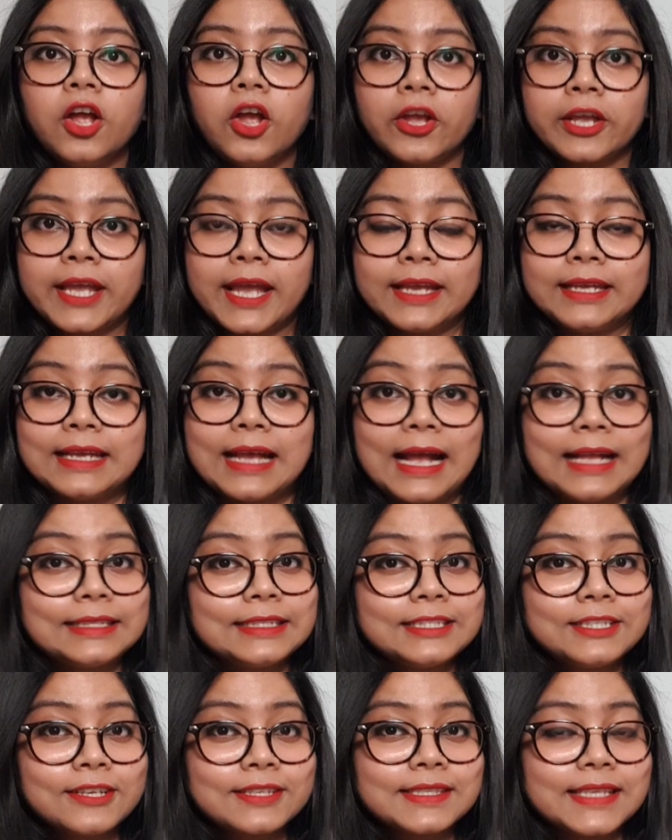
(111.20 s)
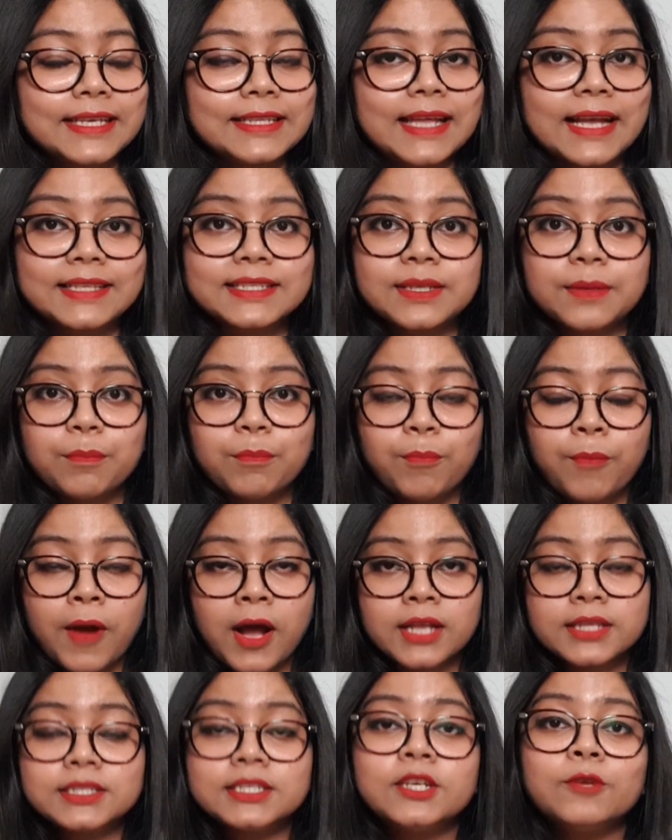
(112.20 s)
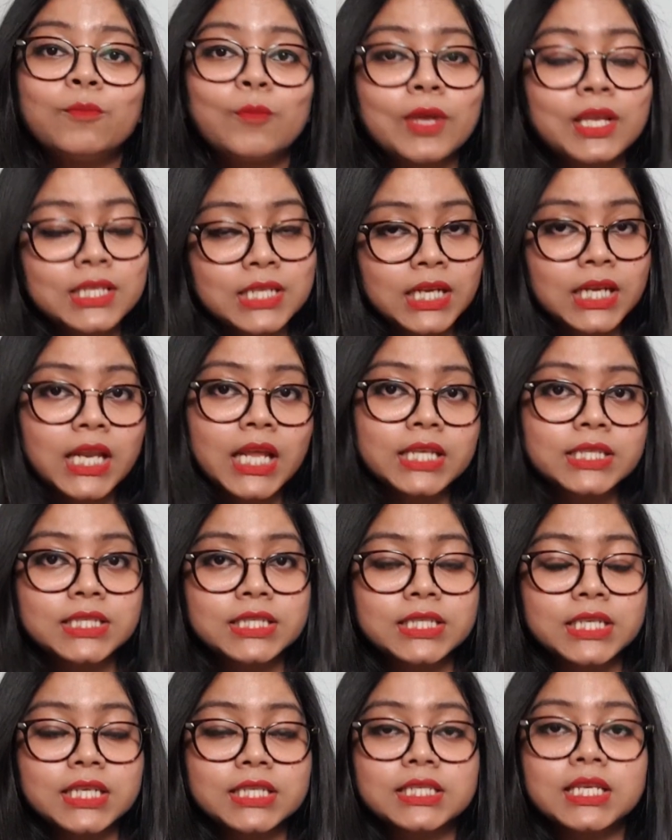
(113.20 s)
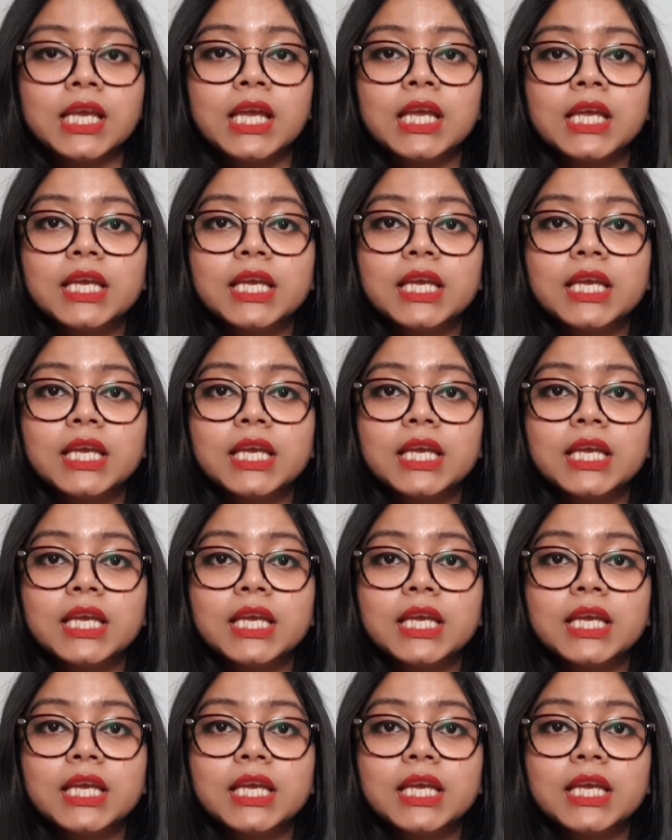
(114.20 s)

Okay, I did not say that, but Peter Lynch did.